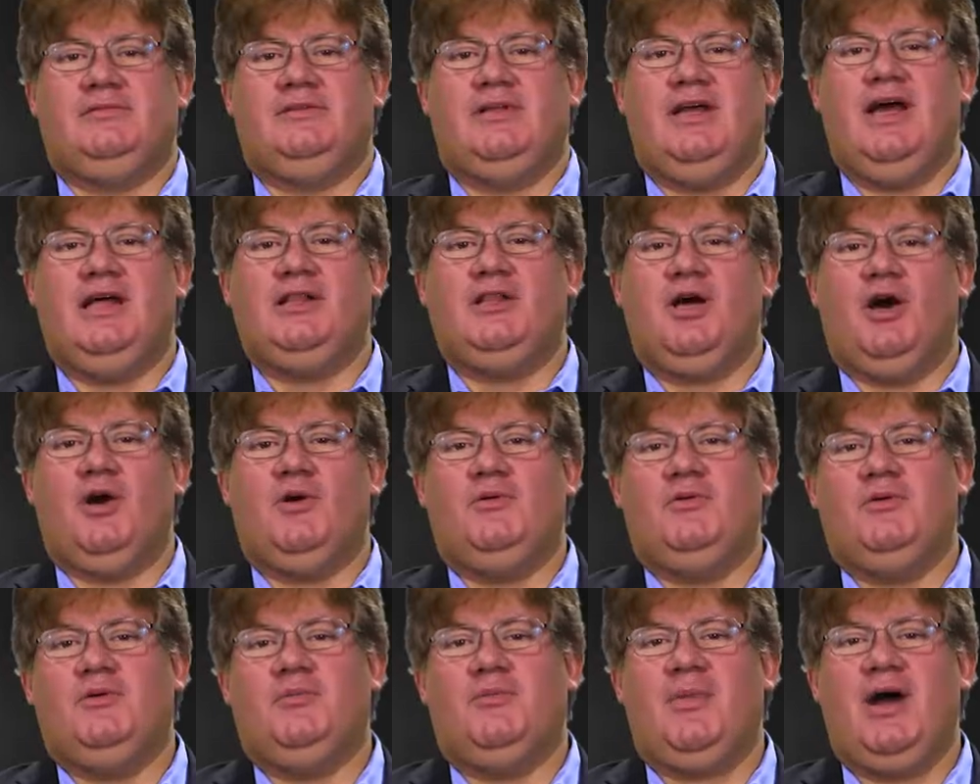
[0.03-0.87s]

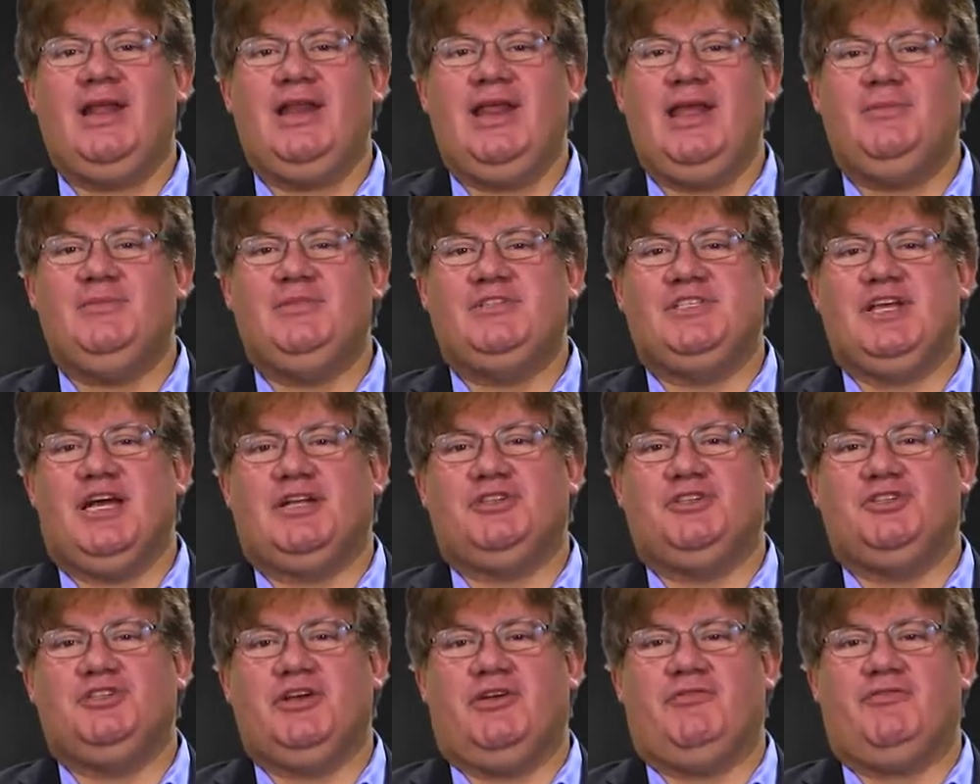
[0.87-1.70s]
Hello, my name is
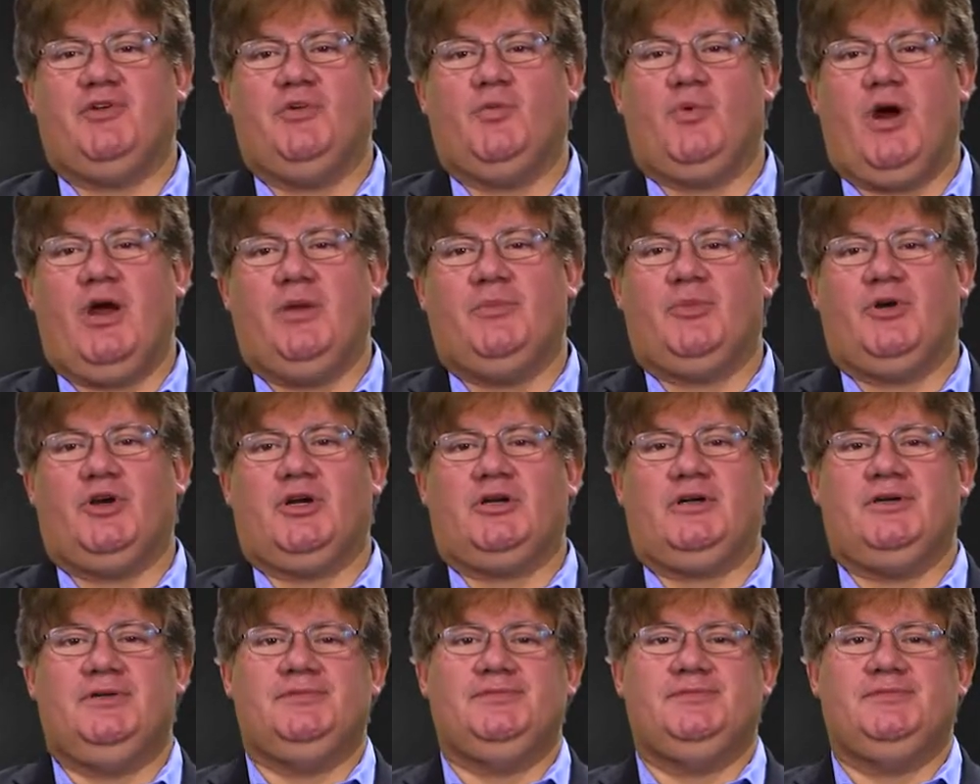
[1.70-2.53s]
Dr. Jeffrey
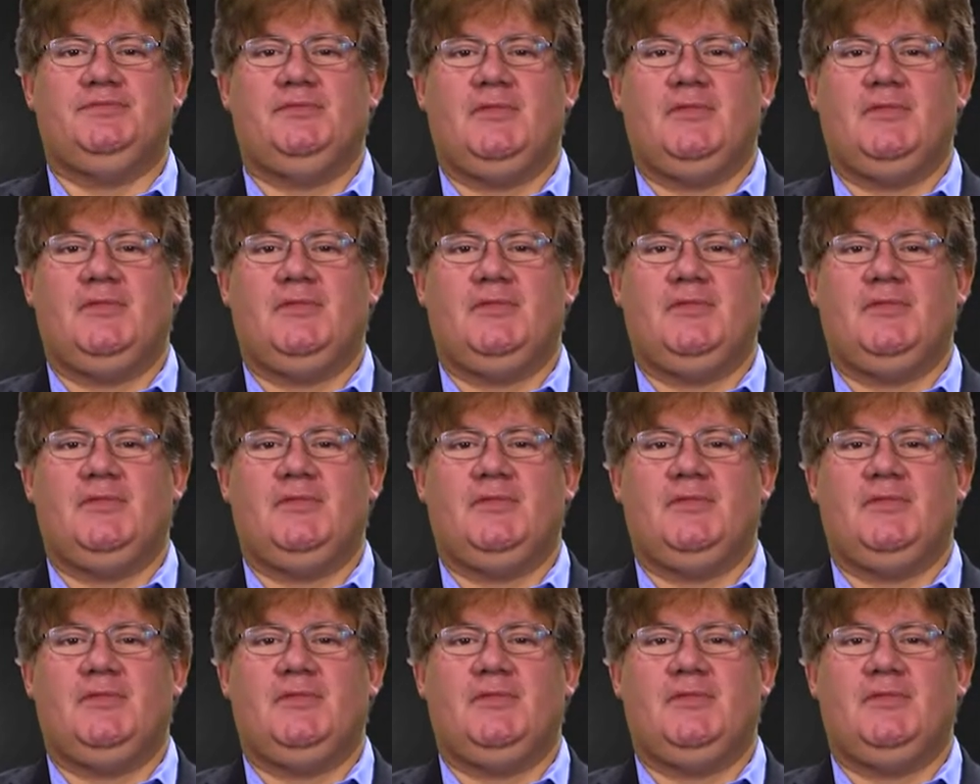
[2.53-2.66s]
Weinberg.